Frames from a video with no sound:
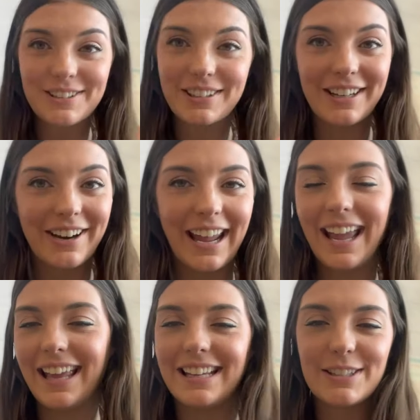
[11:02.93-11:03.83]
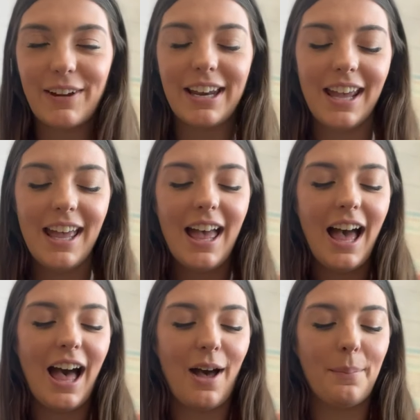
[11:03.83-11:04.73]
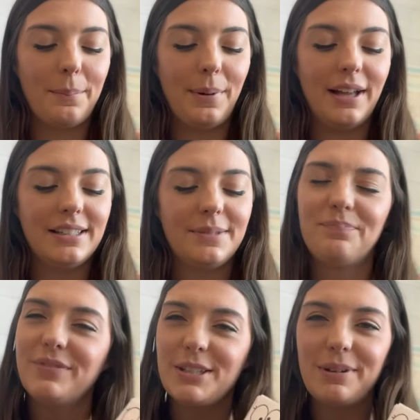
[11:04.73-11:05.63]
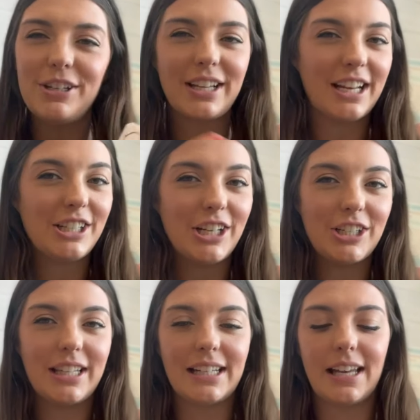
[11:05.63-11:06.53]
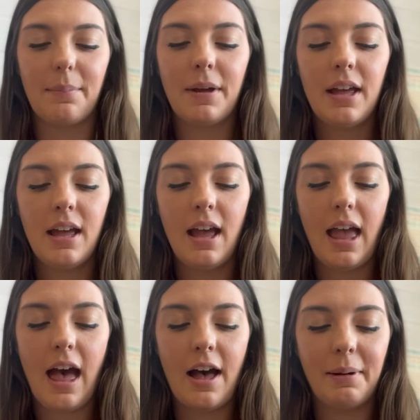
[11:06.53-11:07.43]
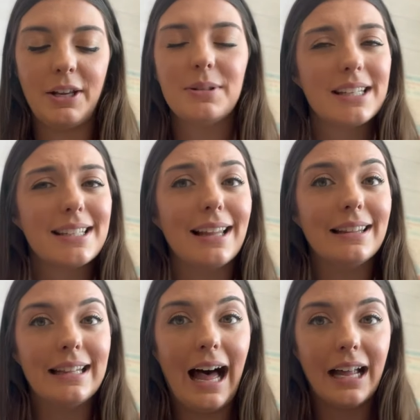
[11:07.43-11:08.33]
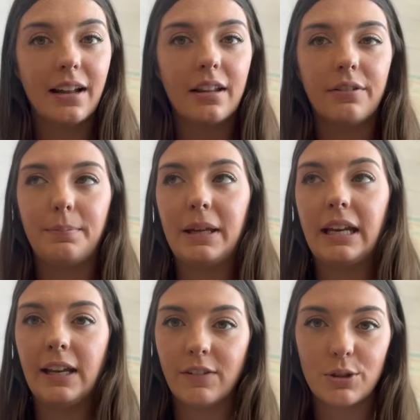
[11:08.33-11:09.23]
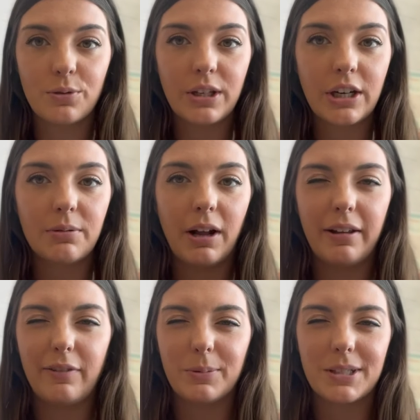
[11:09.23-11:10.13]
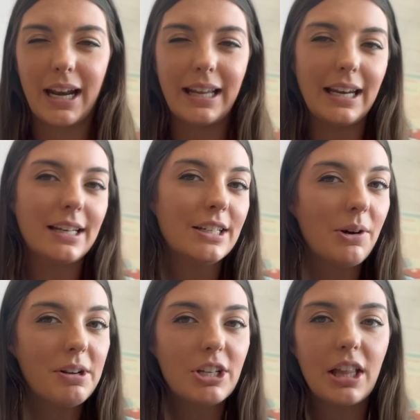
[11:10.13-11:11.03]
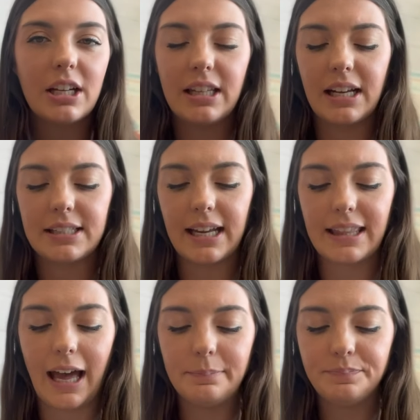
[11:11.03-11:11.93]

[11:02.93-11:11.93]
really great and it's fun. But this way just kind of changes things up. I use this a lot at the beginning of the school year while everyone's kind of getting to know each other, things like that.